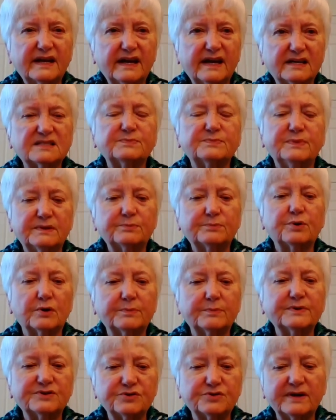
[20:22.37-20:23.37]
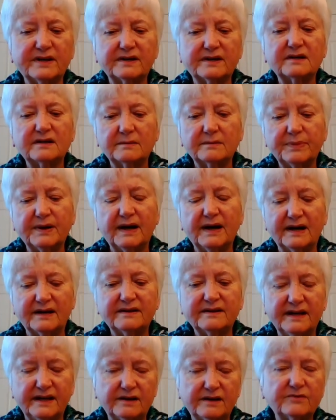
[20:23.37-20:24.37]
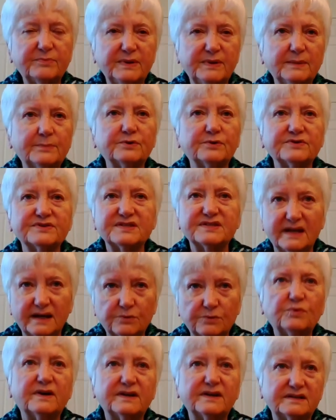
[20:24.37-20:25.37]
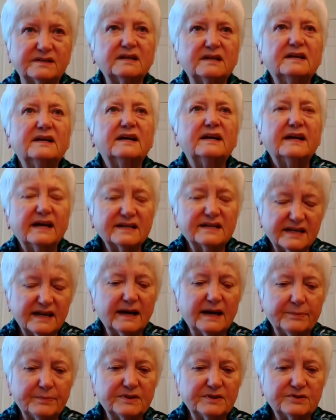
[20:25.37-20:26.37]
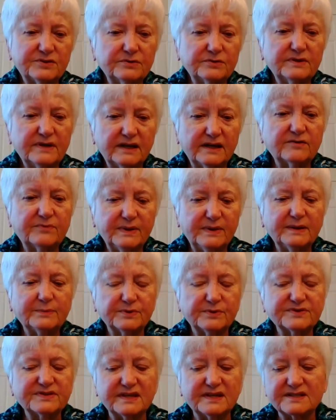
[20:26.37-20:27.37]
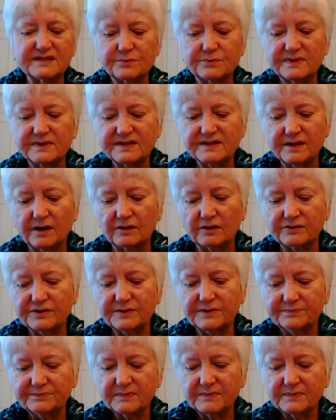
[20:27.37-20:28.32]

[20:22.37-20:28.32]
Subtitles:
has been perpetrated upon Native peoples and what has happened to Native peoples as a result.